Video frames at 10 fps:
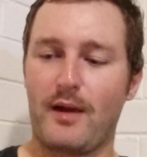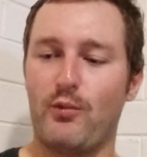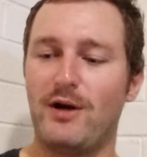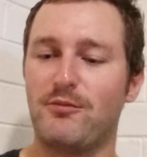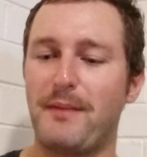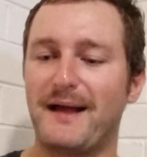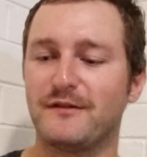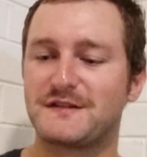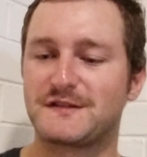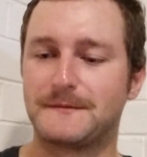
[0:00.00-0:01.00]
Well
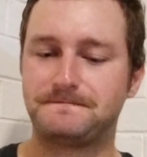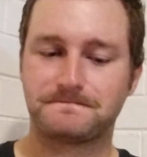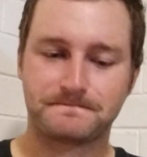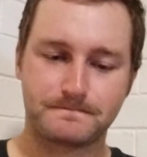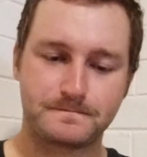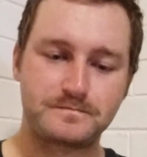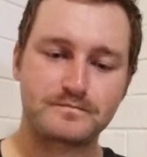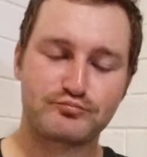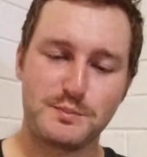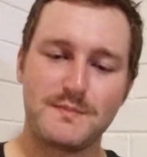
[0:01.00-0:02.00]
balanced.
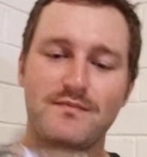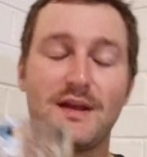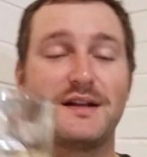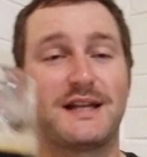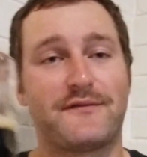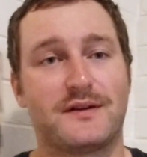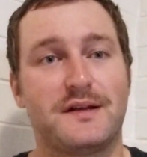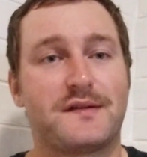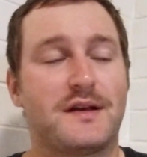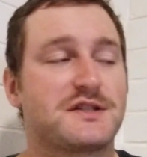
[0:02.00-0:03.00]
Definitely
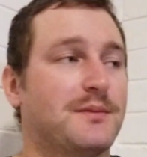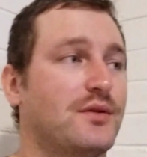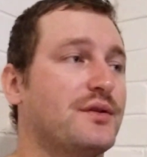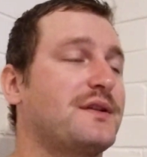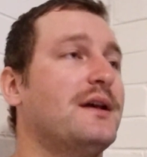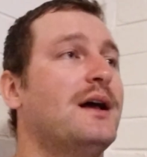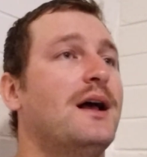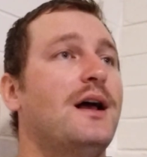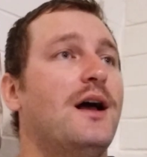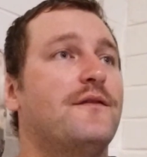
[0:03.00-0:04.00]
sessionable at
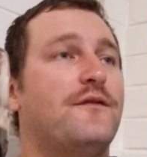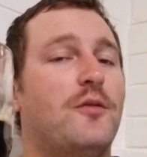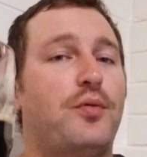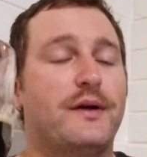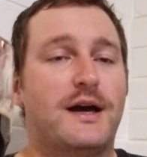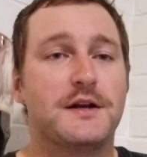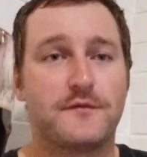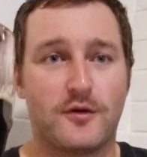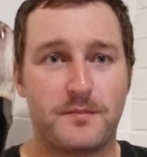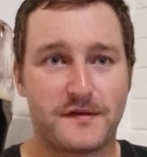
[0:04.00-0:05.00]

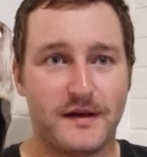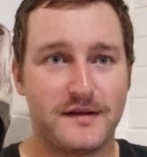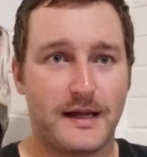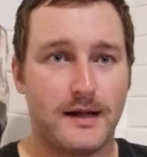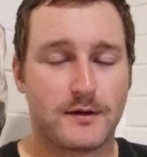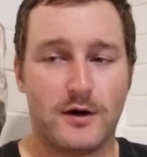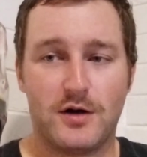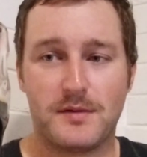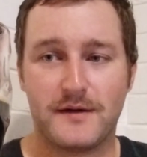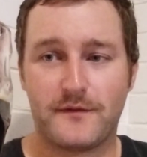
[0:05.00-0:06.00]
4.84%
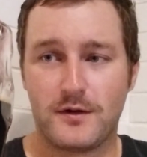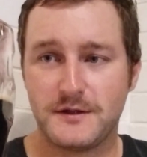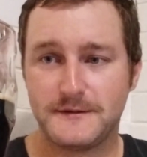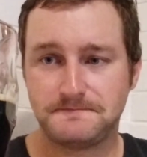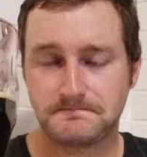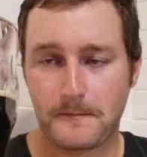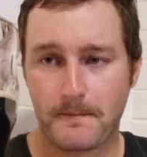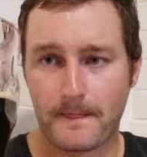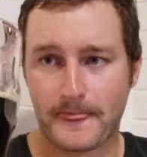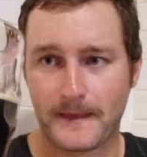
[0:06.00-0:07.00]
alcohol by volume.
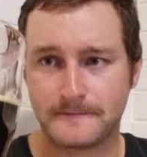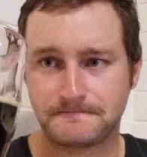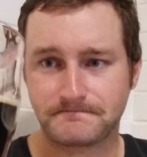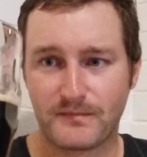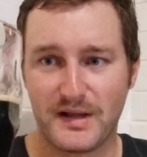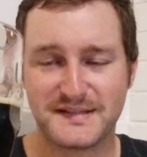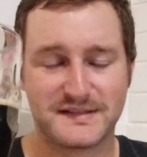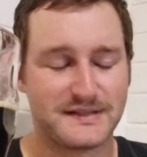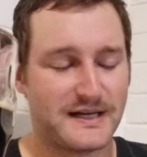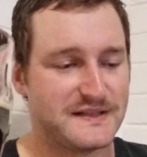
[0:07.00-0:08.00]
That is
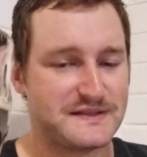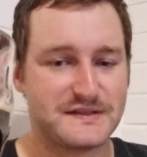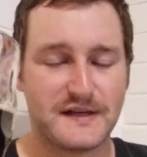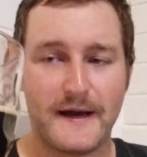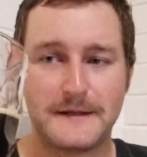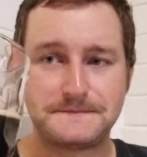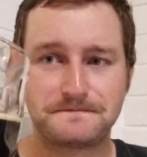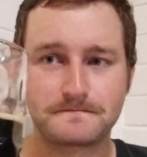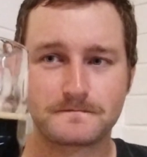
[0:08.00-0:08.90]
a tasty stout.